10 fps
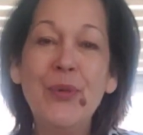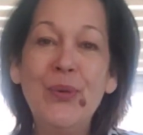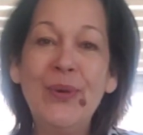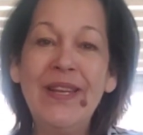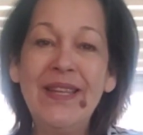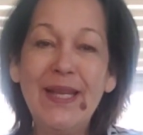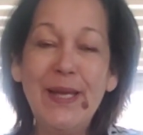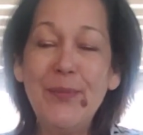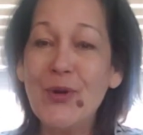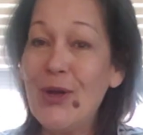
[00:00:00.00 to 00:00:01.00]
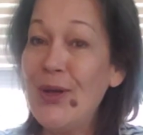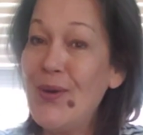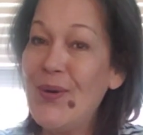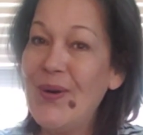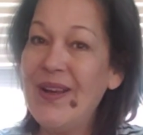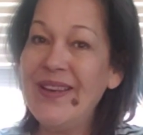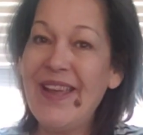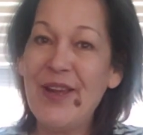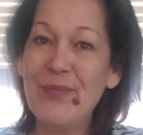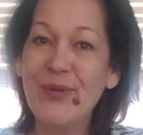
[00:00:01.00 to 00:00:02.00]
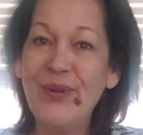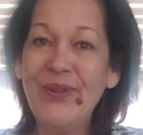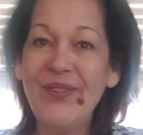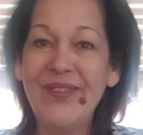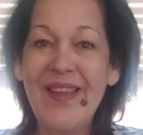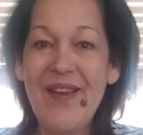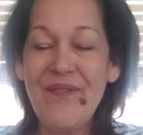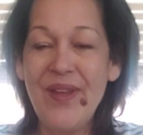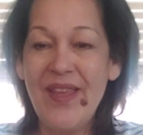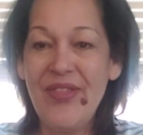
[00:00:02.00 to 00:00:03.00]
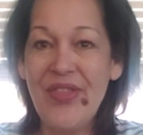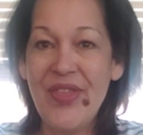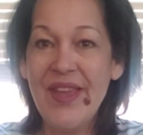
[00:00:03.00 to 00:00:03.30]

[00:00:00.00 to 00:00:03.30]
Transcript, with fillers: moon in Libra on April 7th,